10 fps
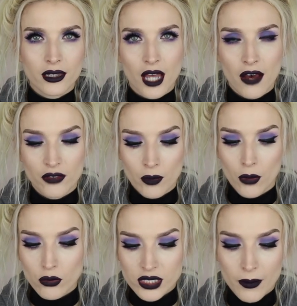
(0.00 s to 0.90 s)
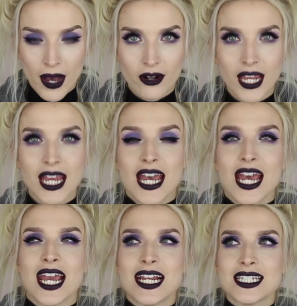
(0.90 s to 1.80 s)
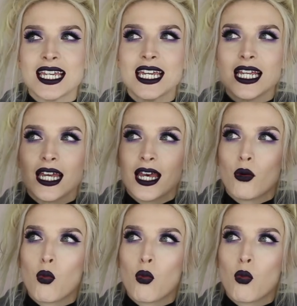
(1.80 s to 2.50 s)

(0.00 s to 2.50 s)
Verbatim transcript: I love the most about it is it